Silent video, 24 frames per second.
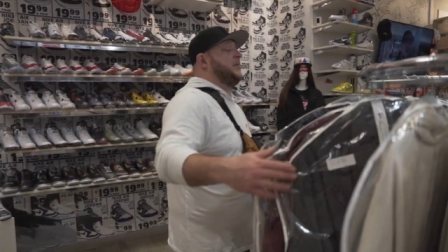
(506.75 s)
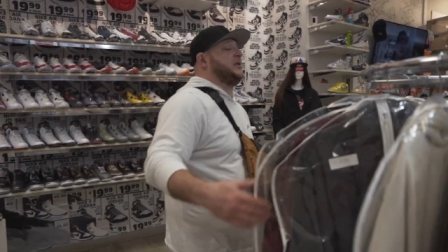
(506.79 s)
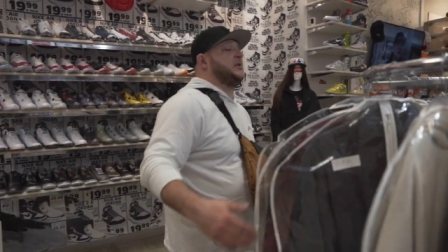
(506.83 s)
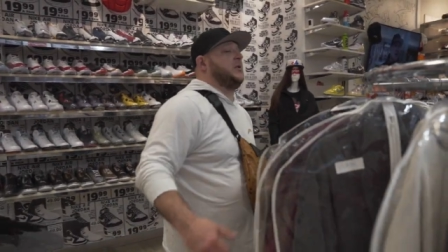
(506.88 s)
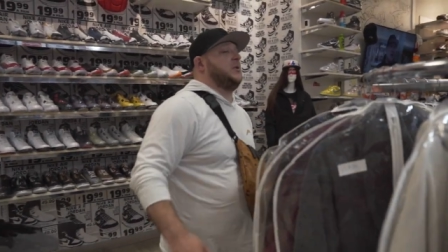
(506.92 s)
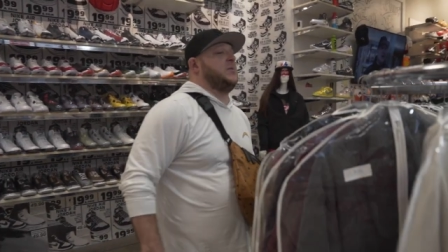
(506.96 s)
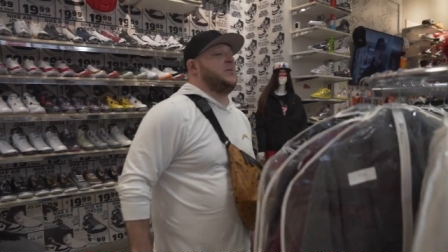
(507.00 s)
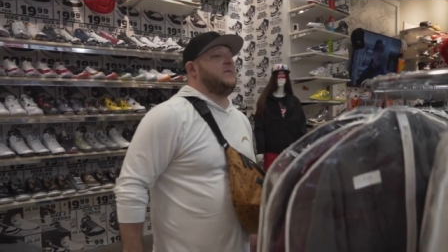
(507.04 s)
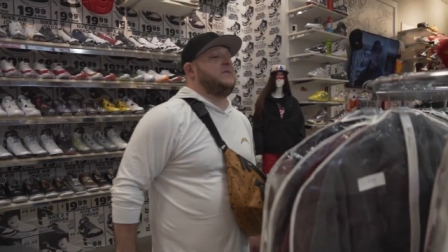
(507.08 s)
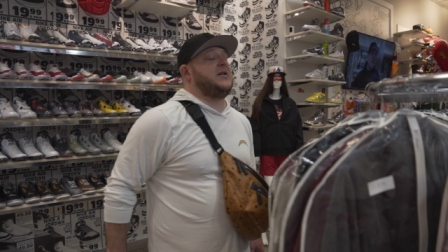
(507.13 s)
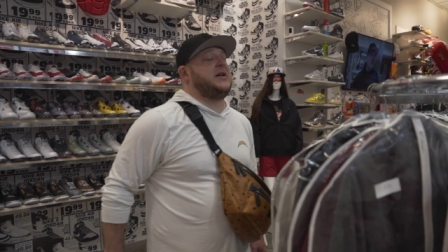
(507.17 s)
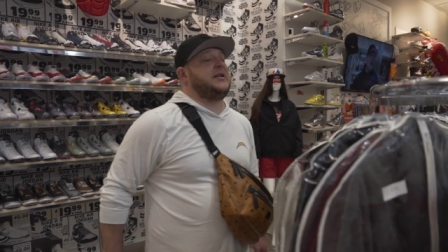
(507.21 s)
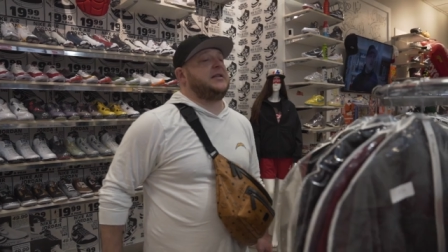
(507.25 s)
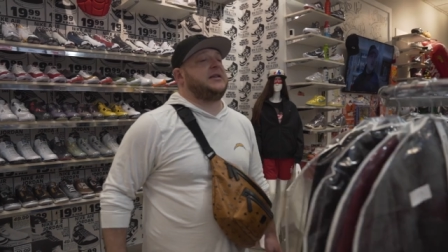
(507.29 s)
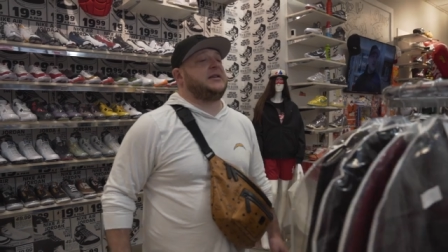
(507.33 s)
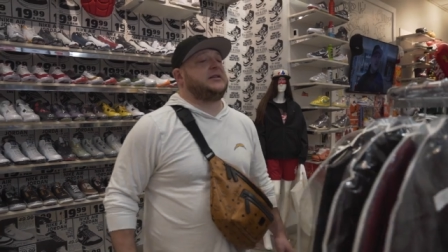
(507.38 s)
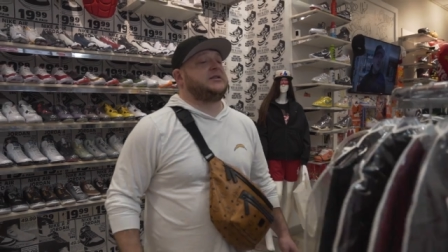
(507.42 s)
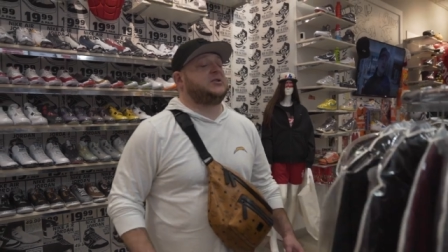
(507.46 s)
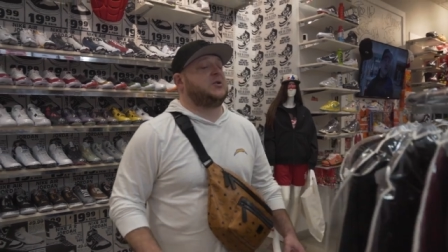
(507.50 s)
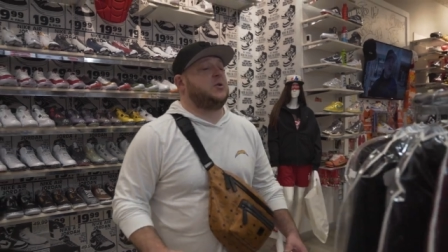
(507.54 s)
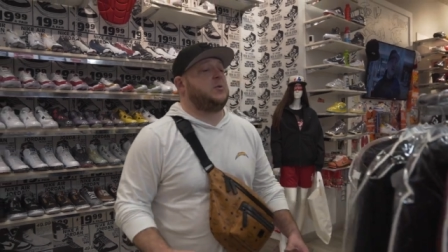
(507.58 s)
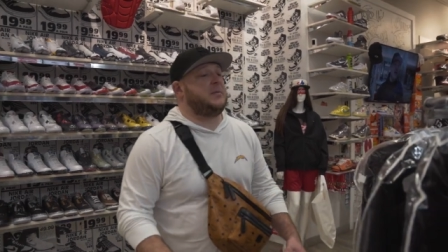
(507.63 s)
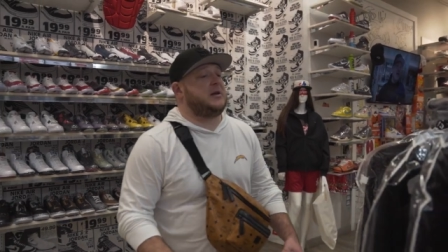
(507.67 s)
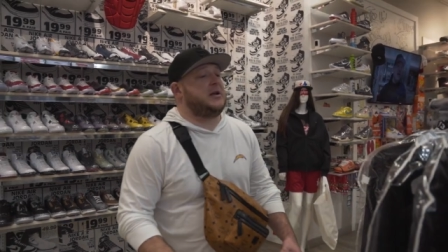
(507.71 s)
So we've got like
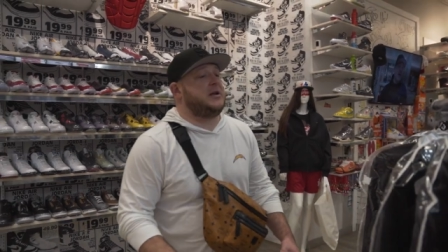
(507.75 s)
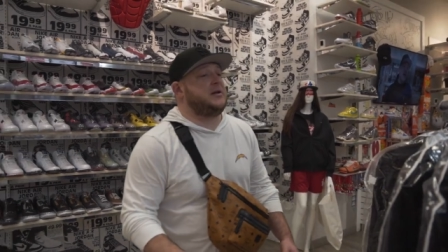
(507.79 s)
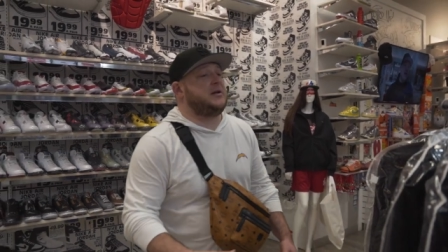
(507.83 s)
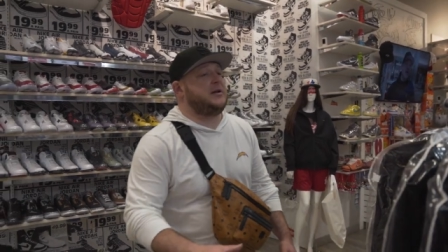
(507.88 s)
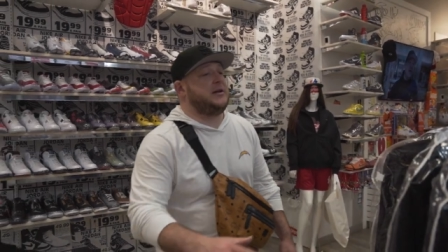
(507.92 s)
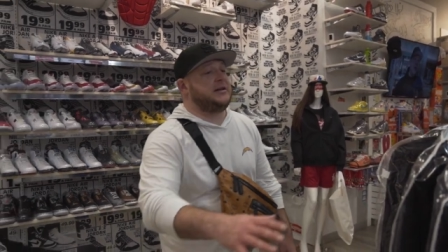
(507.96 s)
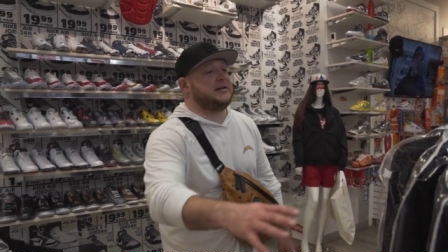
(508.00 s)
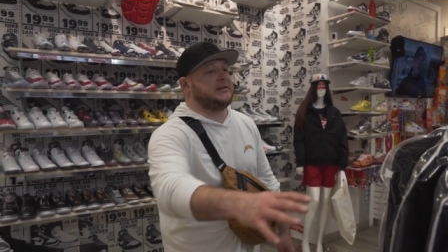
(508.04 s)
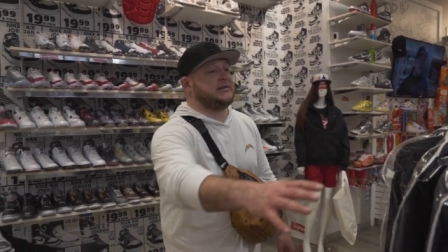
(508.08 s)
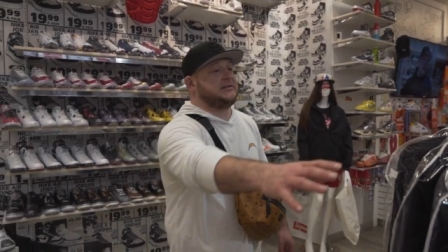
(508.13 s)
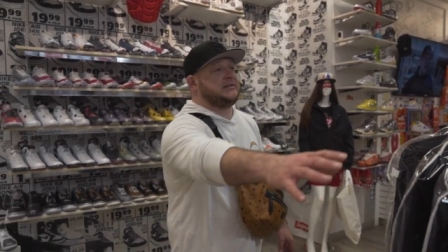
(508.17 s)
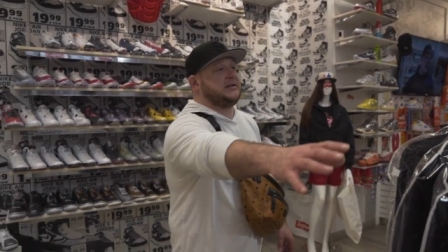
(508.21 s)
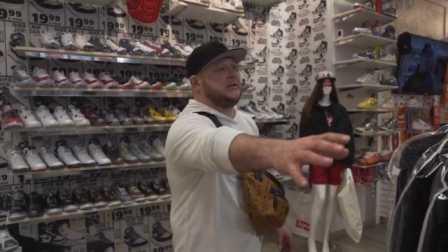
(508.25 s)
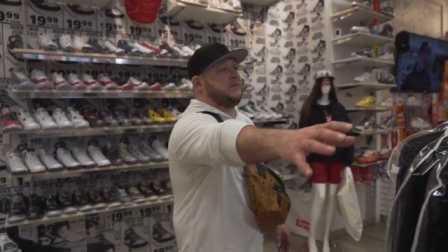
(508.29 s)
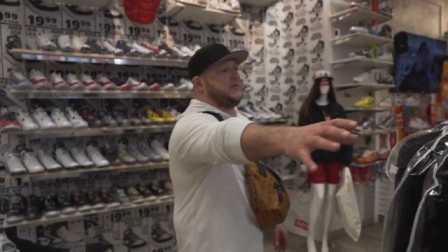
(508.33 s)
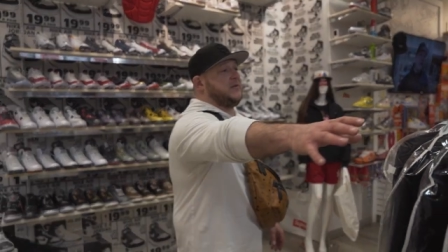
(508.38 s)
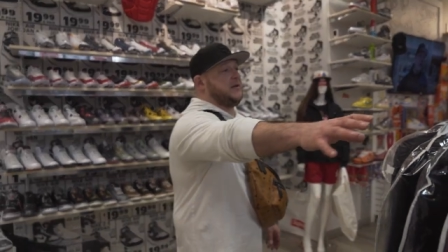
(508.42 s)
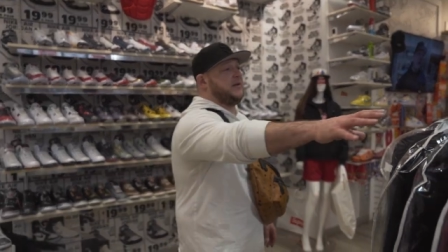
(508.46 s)
so many hoodies and stuff.